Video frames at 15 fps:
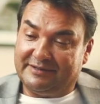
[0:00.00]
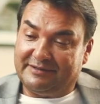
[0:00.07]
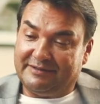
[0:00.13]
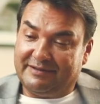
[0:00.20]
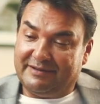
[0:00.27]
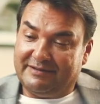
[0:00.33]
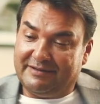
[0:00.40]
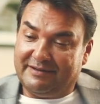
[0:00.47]
and
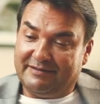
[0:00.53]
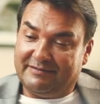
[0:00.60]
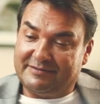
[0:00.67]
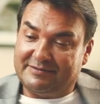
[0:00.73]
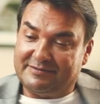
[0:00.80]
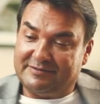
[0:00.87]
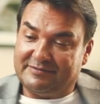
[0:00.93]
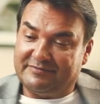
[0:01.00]
in, in our
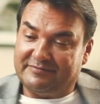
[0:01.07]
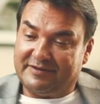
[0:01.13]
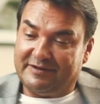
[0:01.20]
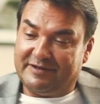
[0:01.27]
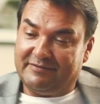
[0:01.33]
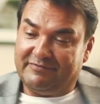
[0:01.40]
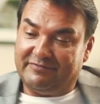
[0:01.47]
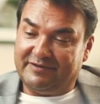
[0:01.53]
sort of uh,
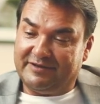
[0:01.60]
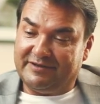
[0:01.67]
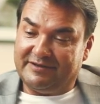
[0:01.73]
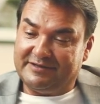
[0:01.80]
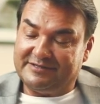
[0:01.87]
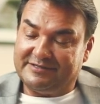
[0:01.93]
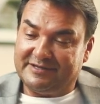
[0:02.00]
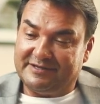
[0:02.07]
affairs,